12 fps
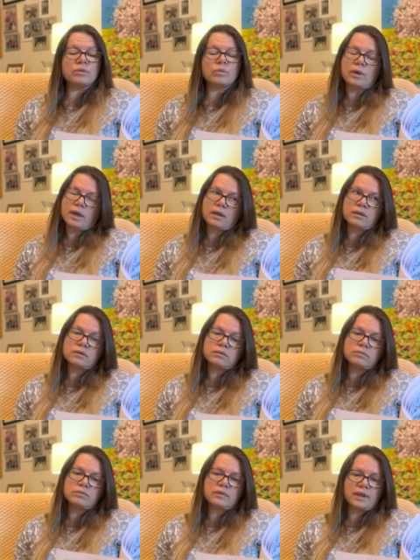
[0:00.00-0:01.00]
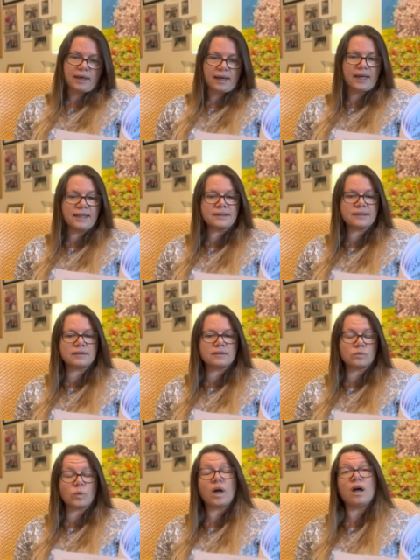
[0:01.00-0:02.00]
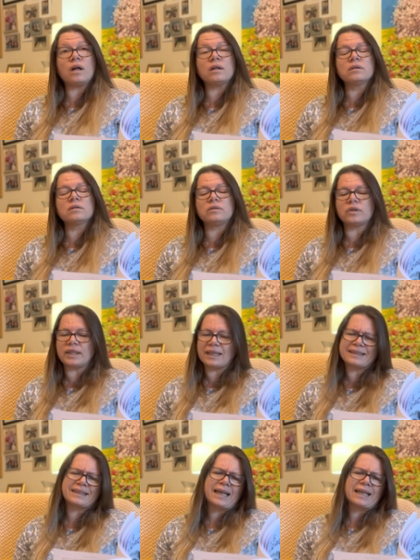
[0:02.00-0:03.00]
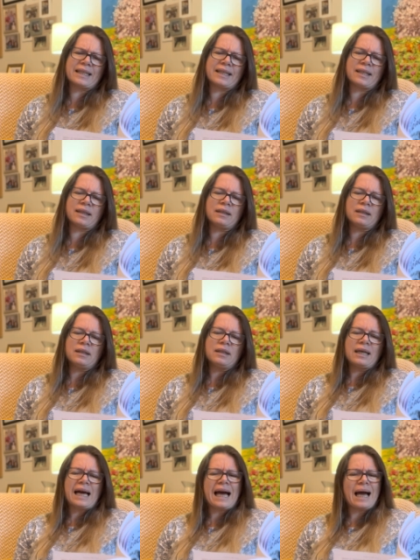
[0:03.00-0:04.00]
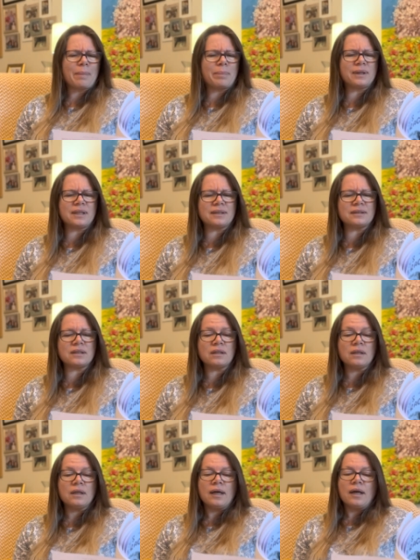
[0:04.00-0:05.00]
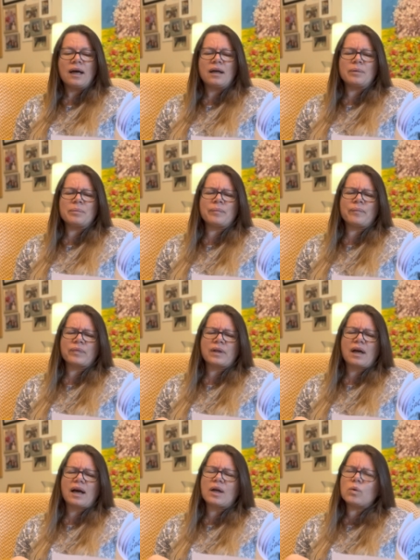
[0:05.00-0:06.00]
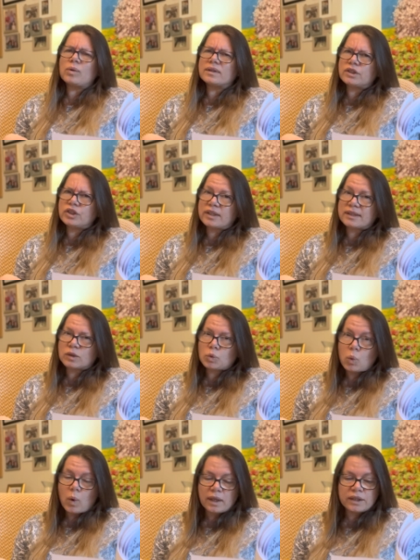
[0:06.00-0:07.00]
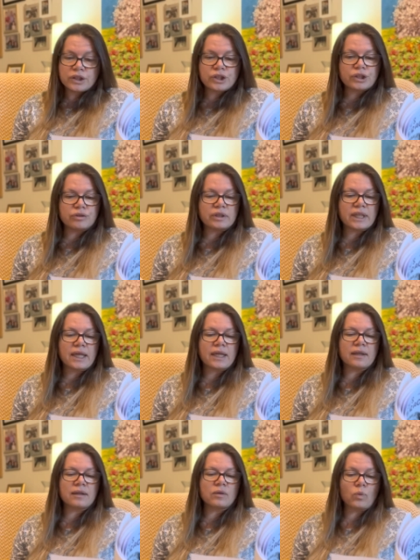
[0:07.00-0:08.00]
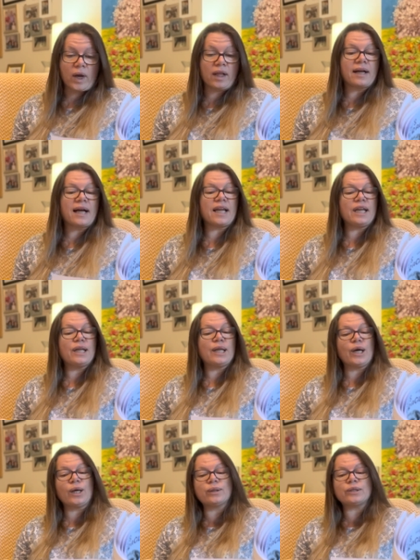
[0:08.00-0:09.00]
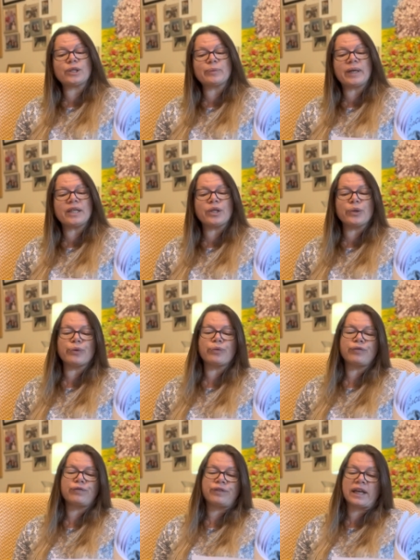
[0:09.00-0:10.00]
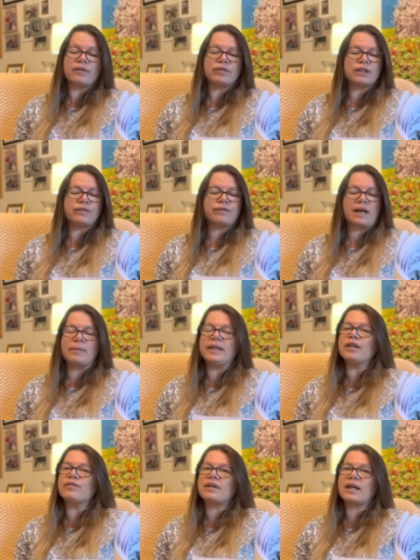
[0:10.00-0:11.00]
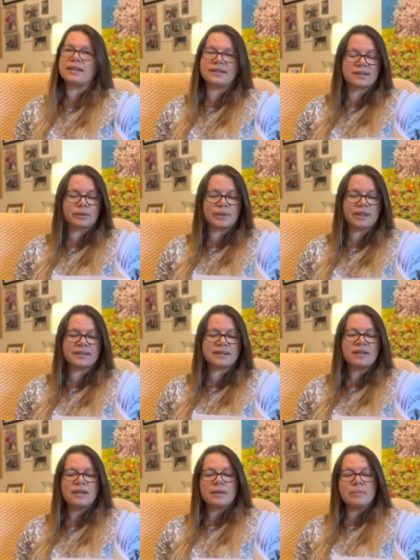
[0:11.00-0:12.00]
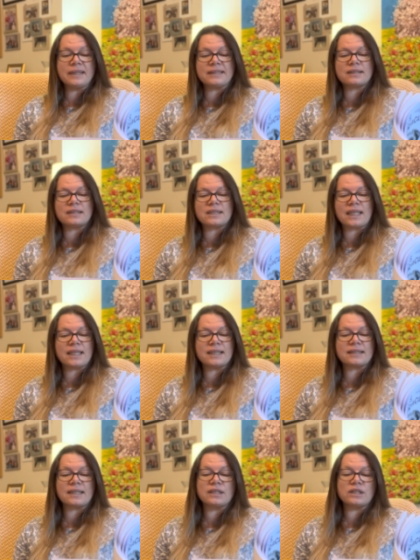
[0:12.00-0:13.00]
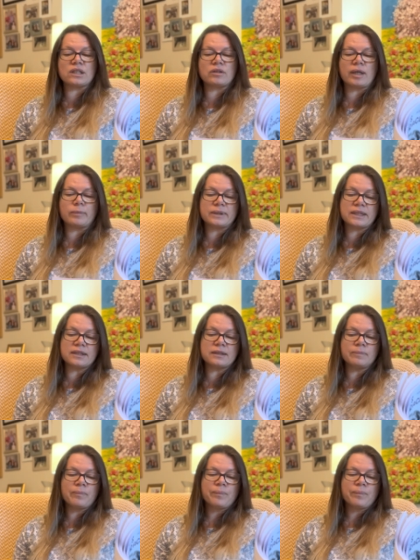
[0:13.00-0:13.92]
well, yes. Well, not exactly happened. I was just wondering." "Well, hello to my new favorite family of customers," Mr. Douglas interrupted.